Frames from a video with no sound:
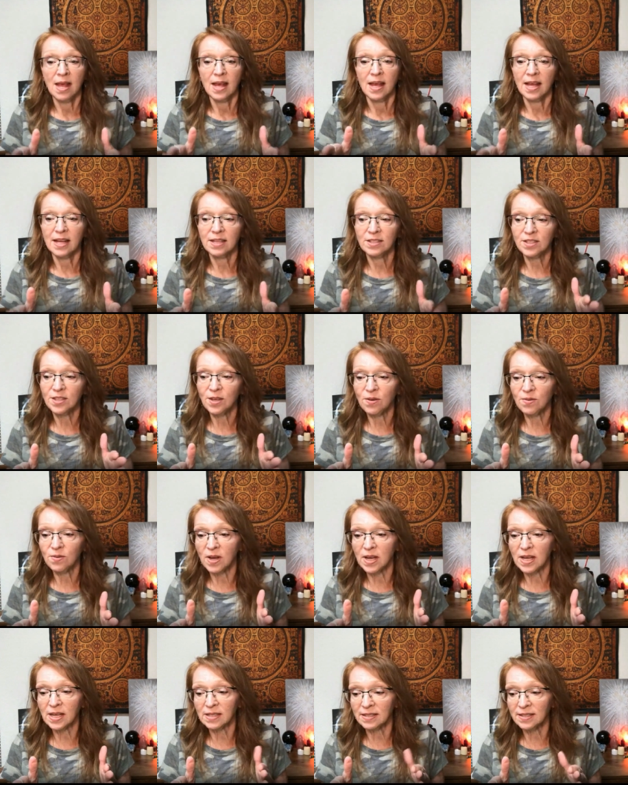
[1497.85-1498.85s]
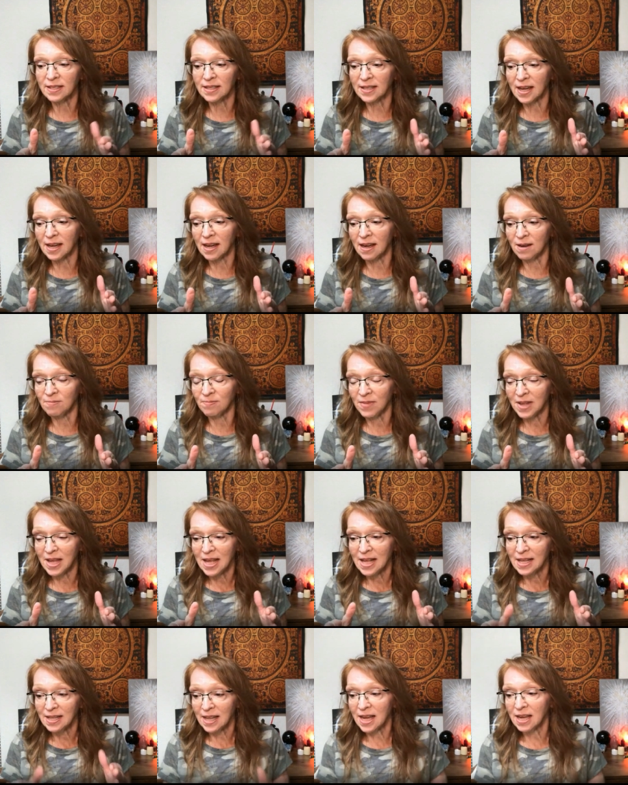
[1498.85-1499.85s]
And so it's
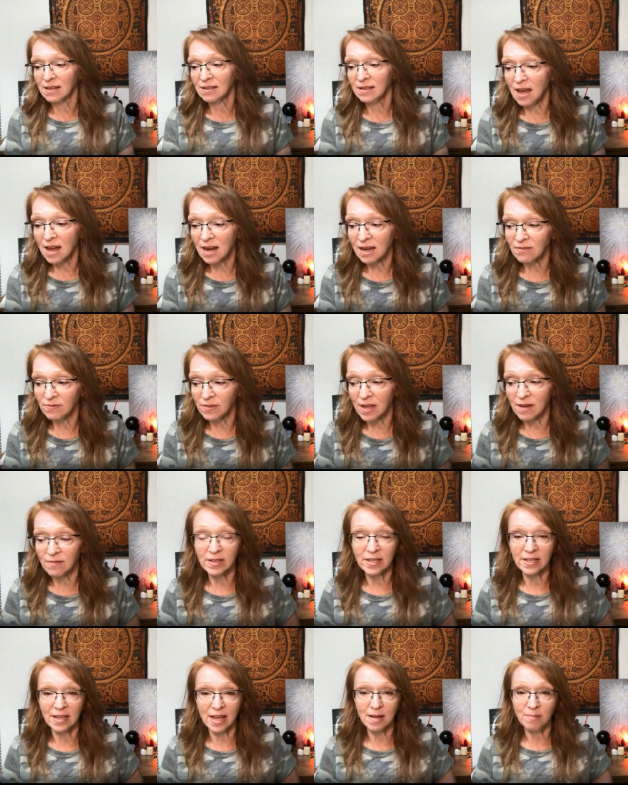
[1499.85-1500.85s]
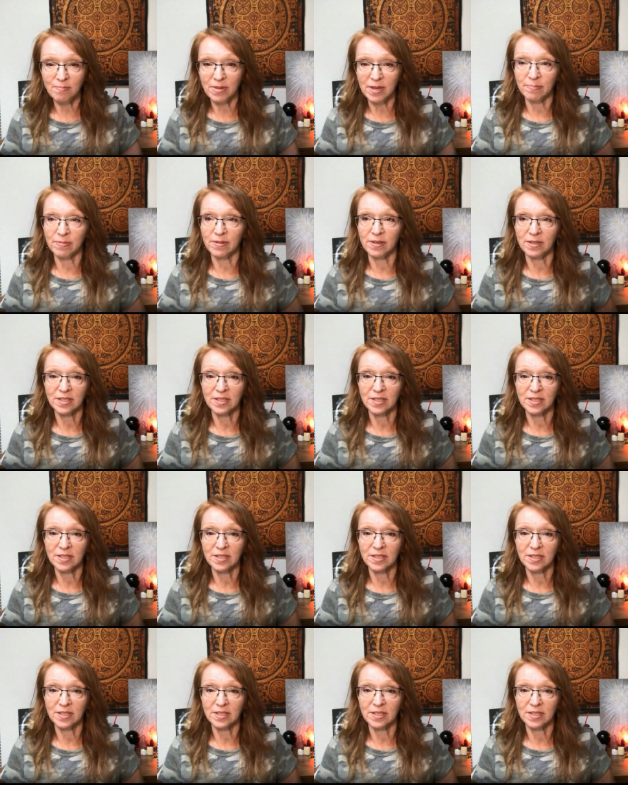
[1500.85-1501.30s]
like a lot of love and light people.